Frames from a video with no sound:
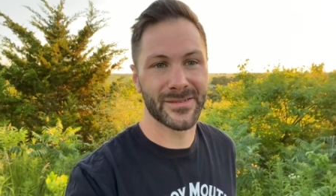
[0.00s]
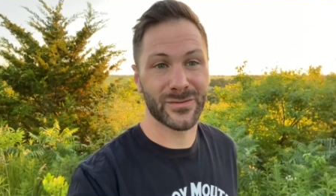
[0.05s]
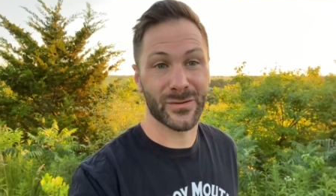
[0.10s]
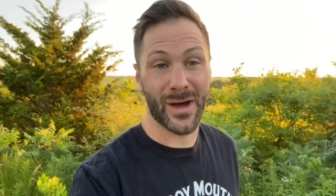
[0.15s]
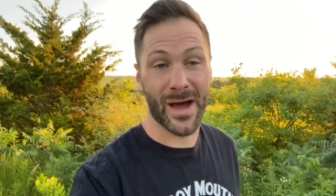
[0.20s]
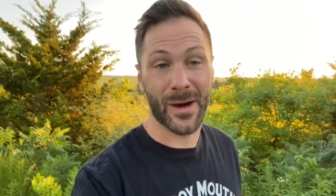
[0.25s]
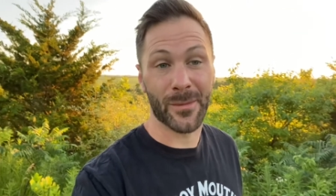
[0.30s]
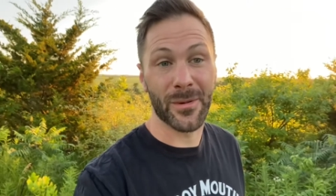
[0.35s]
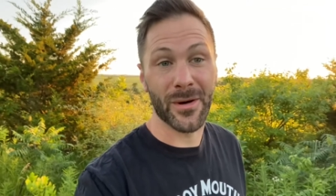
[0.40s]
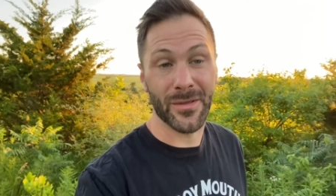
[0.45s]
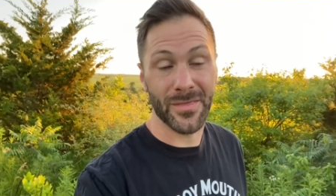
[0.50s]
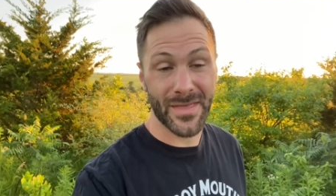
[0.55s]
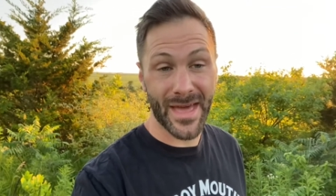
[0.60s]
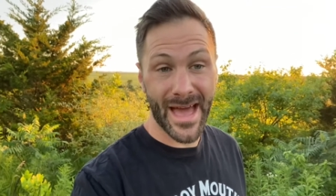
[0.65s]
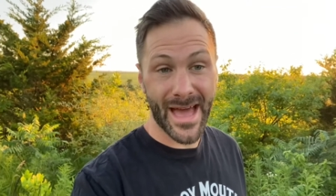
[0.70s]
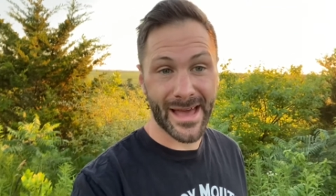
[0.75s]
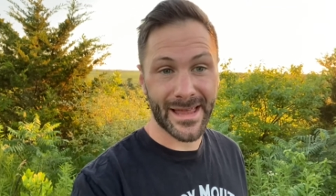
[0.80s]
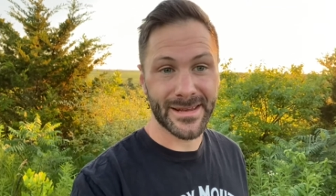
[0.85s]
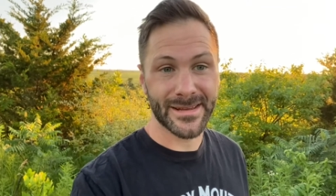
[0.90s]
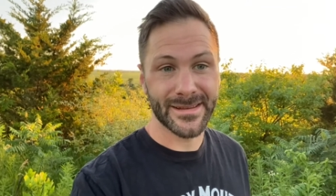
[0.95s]
How about
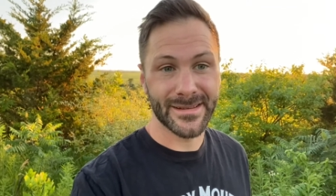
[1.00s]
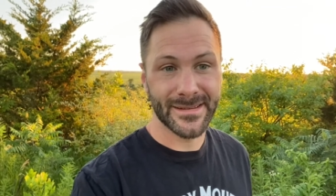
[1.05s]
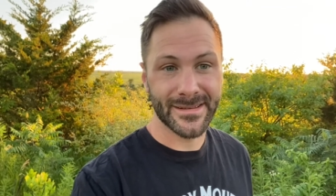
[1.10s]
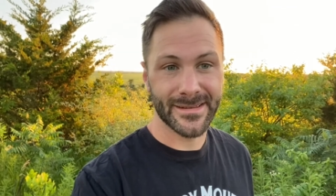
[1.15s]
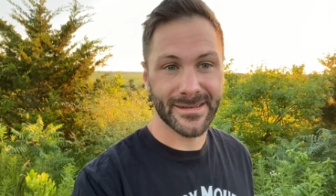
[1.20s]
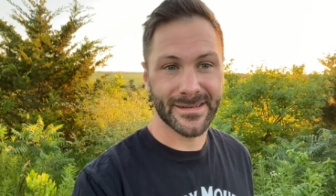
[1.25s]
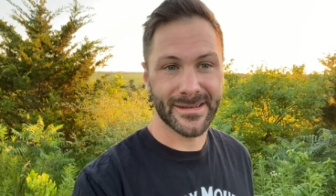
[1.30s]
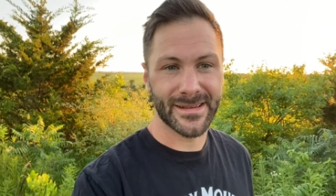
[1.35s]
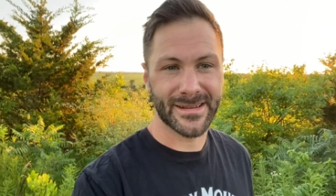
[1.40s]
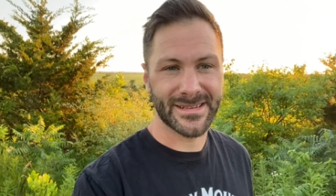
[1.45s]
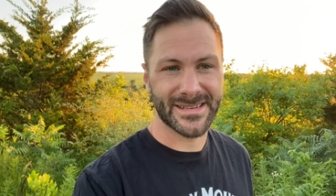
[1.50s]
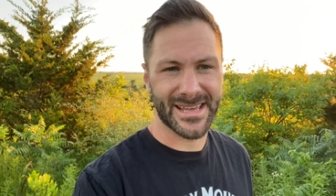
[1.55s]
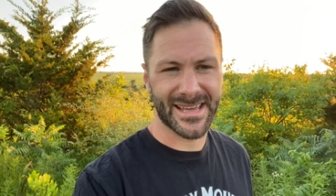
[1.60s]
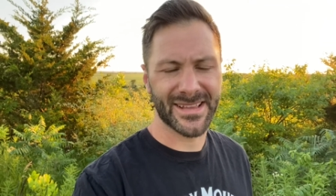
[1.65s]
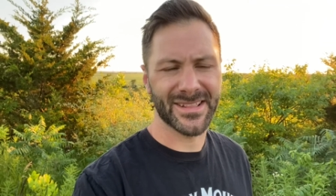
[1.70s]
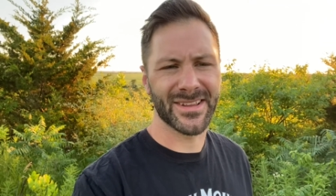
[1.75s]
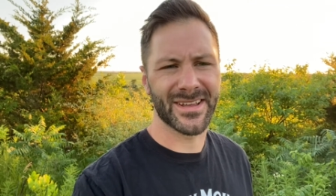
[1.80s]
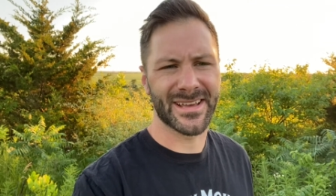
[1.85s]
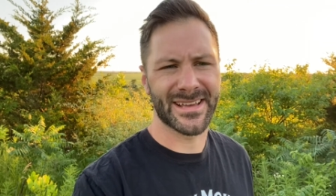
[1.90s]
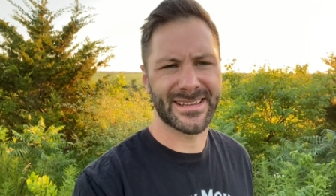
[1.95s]
that?
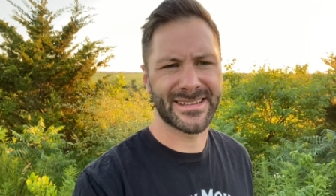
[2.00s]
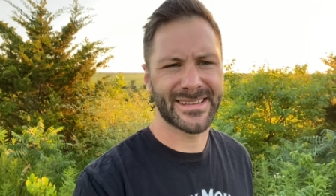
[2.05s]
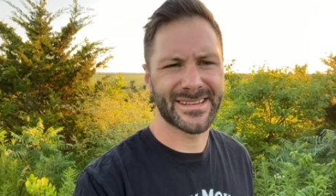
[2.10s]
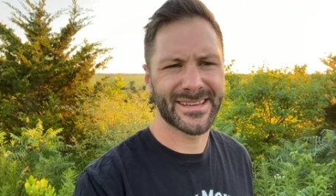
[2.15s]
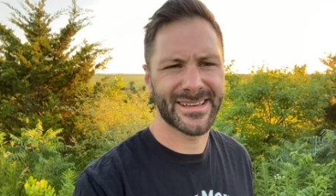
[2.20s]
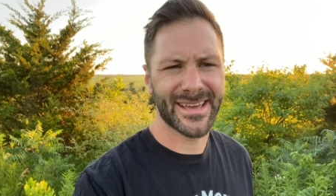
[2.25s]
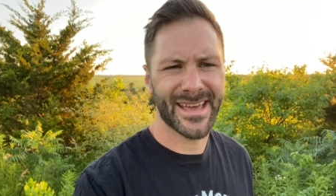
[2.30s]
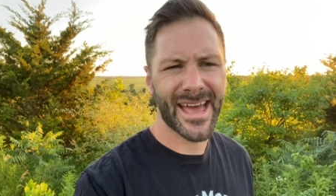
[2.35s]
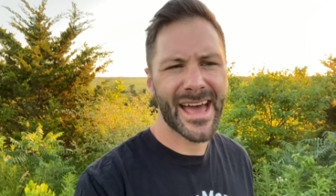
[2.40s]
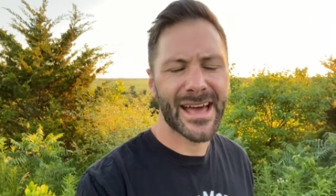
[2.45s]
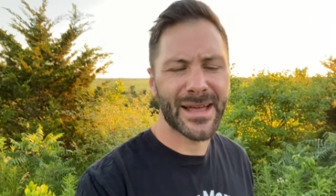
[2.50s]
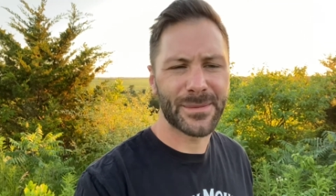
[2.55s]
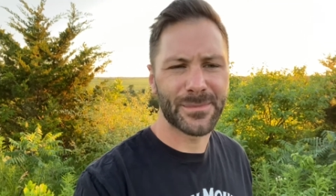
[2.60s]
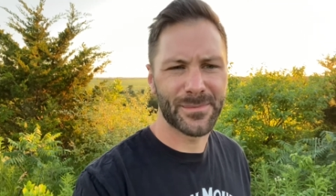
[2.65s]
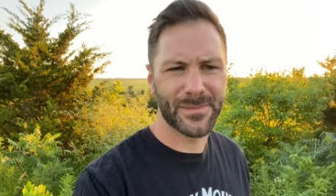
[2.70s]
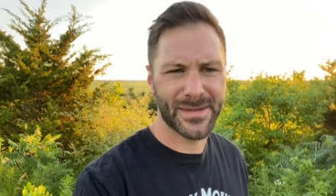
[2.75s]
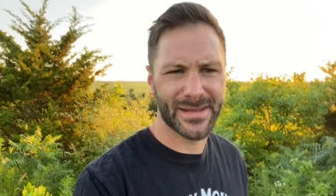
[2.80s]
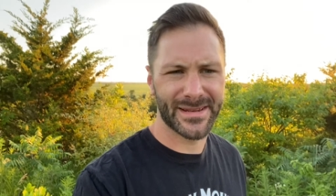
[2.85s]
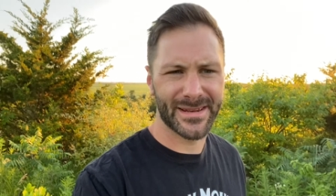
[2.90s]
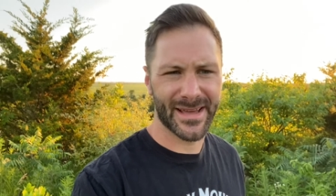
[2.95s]
Daylight at
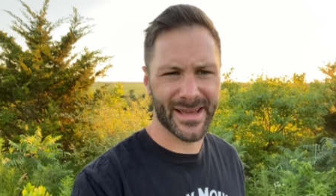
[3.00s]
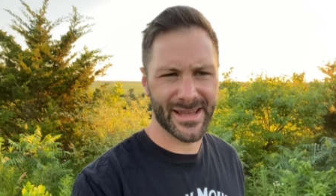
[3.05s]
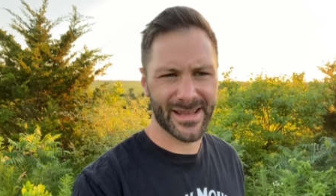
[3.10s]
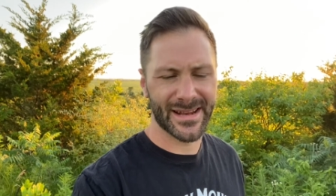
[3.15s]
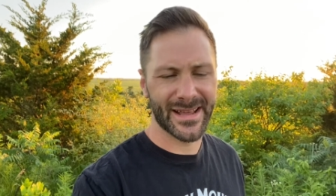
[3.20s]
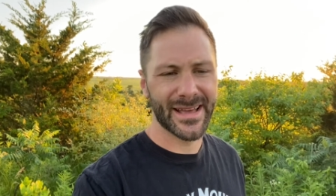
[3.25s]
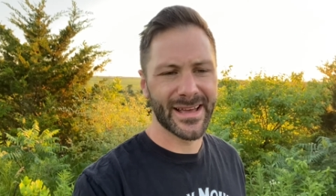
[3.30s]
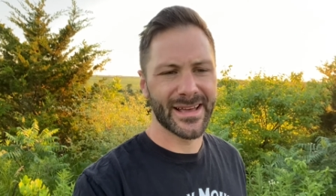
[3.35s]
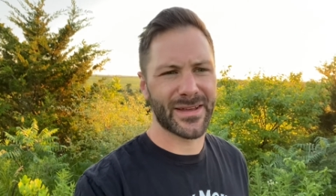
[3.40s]
midnight.